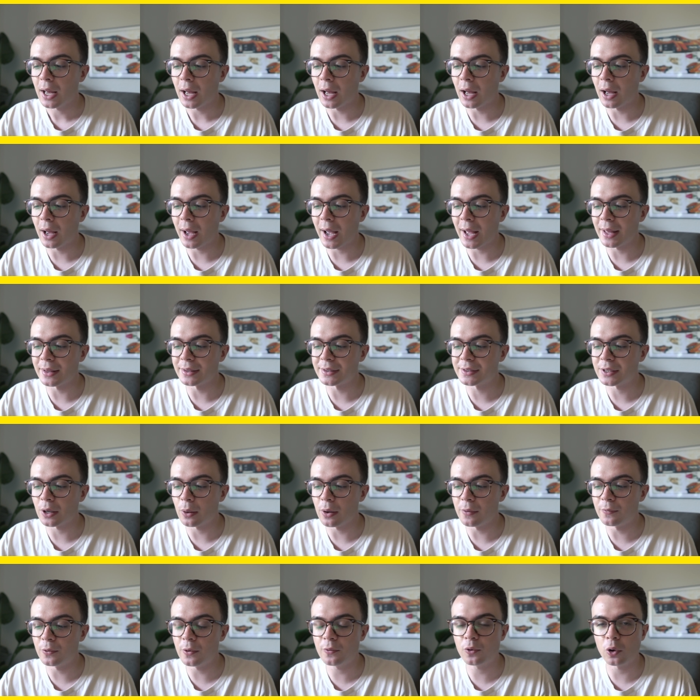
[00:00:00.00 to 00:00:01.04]
And so
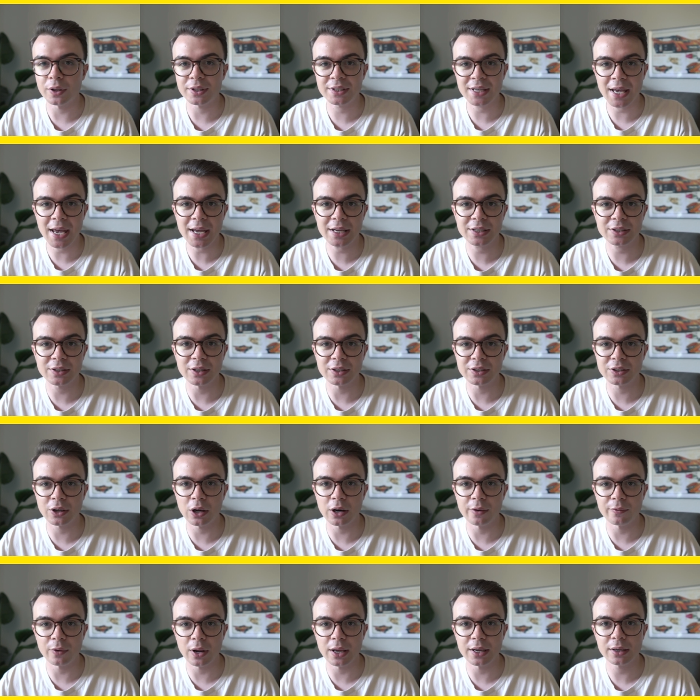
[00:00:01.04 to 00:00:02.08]
if you've got text that's
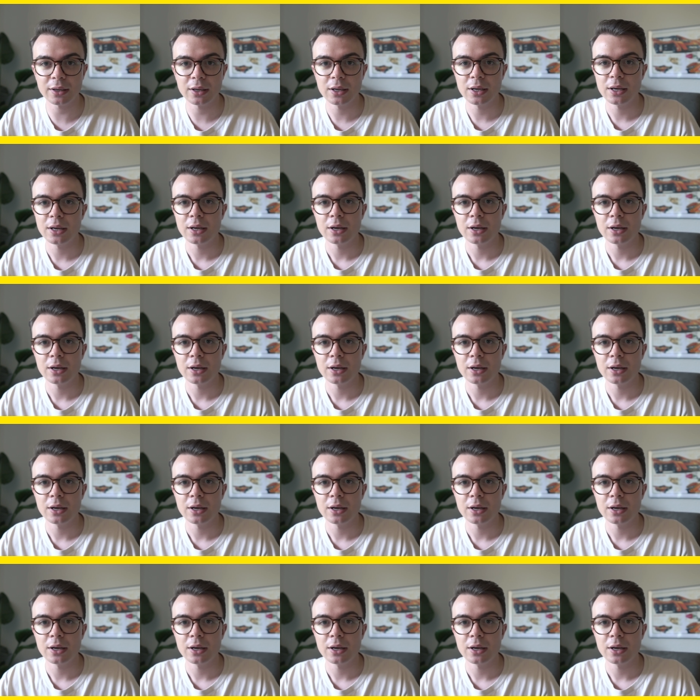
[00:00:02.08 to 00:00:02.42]
kind of like